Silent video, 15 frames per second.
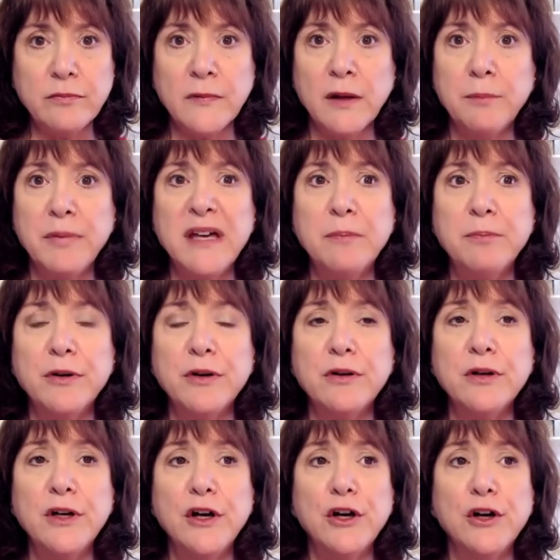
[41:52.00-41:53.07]
people
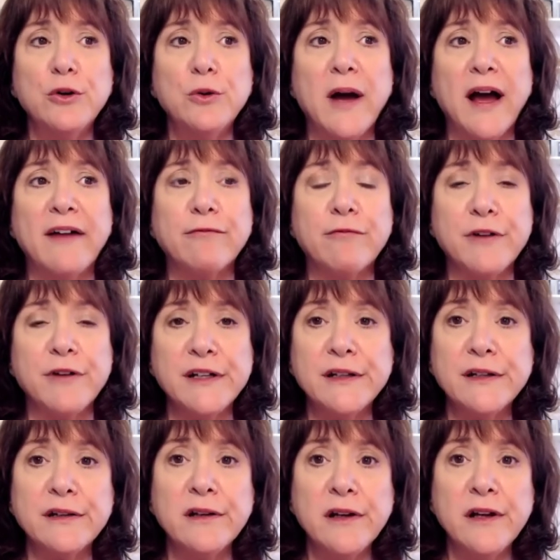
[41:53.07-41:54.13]
who have
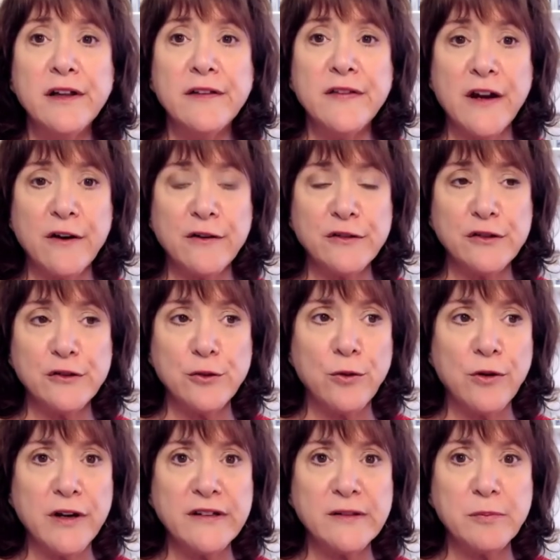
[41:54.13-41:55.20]
written their
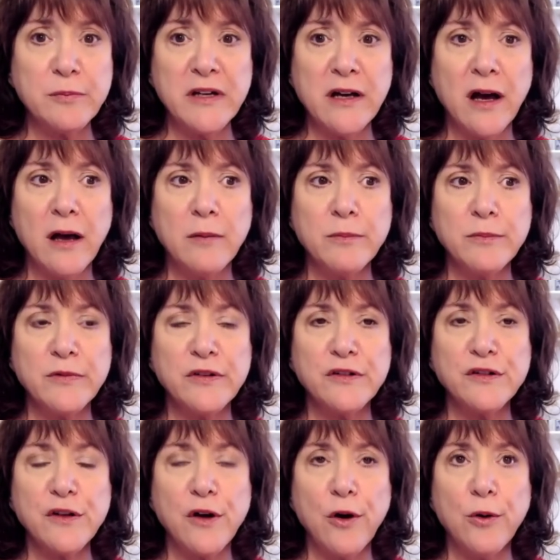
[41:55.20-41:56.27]
stories become
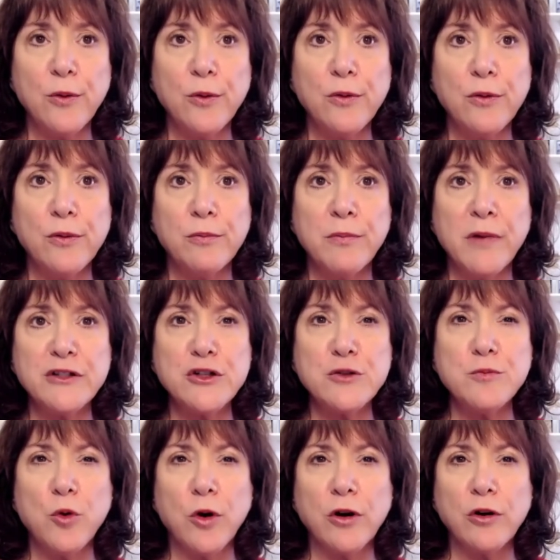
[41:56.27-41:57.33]
so much
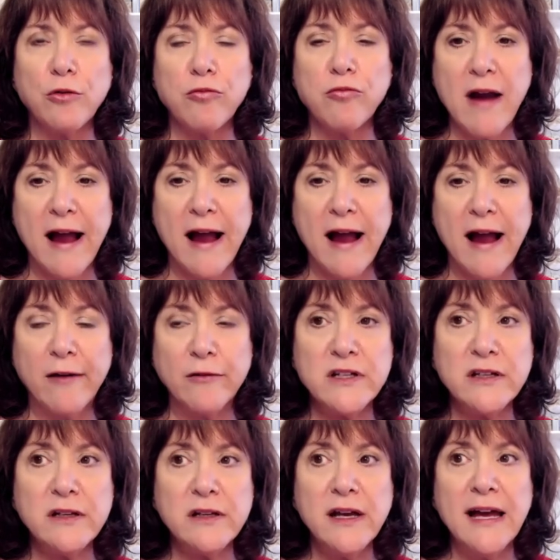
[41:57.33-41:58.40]
more
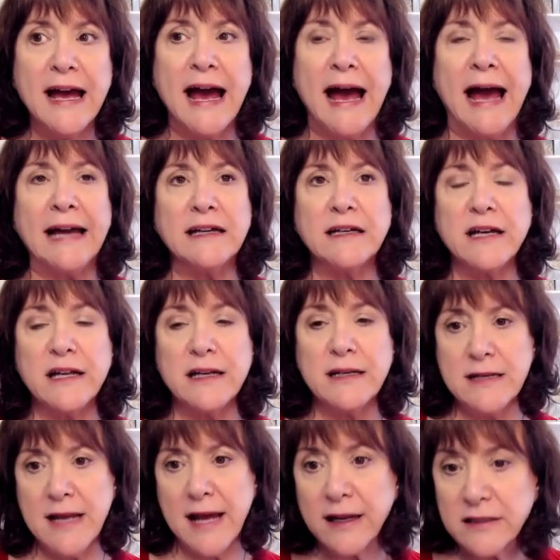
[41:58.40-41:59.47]
grounded and
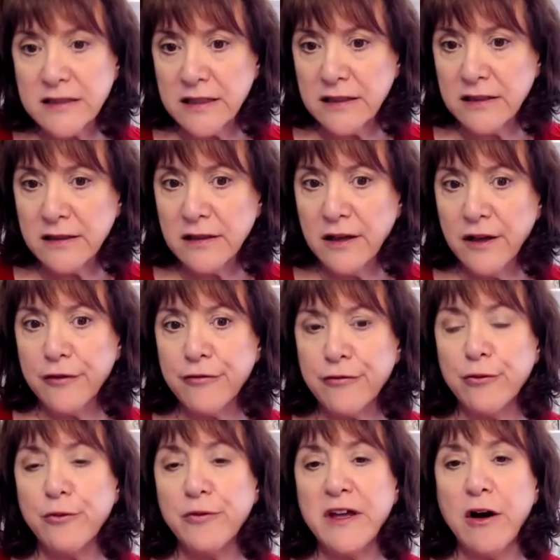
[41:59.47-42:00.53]
connected
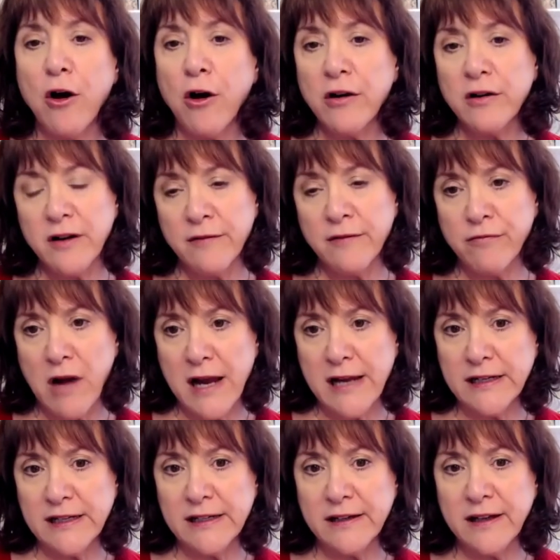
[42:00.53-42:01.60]
through the art of
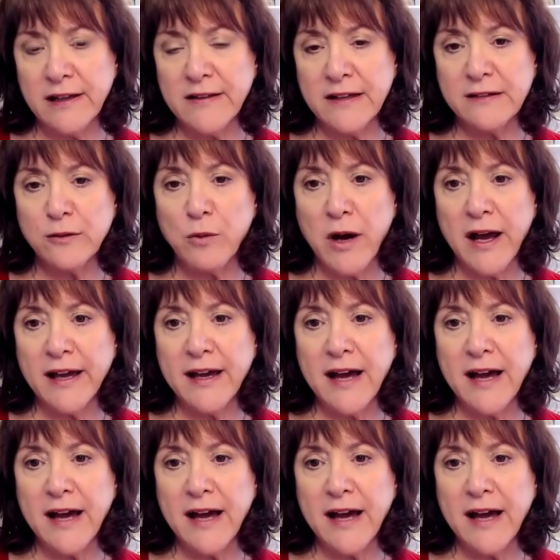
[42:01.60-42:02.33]
writing. And that's why